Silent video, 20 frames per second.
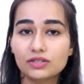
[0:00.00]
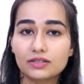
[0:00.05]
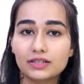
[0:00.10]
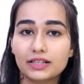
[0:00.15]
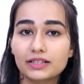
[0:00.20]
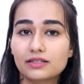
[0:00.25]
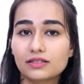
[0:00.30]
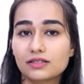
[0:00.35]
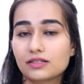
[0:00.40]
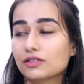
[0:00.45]

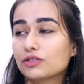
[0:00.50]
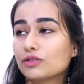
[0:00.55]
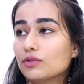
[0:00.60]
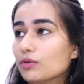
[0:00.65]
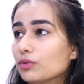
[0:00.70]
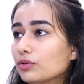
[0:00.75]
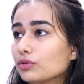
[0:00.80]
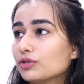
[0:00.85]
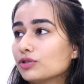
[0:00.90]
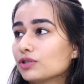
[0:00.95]
let's just
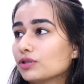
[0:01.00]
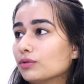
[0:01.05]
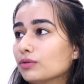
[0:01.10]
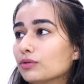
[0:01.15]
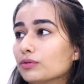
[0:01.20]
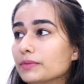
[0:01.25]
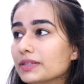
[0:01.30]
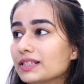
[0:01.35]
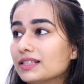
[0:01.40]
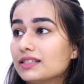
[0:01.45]
go to the
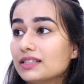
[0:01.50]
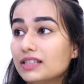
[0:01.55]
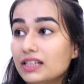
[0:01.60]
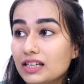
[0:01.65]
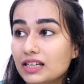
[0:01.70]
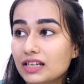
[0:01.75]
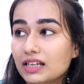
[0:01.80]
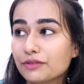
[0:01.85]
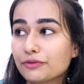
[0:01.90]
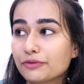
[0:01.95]
showroom and
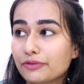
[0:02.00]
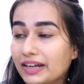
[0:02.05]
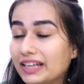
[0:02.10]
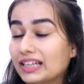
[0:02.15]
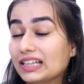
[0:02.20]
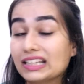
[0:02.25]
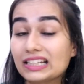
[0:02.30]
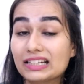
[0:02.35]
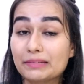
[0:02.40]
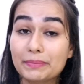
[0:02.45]
see if I
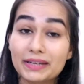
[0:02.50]
can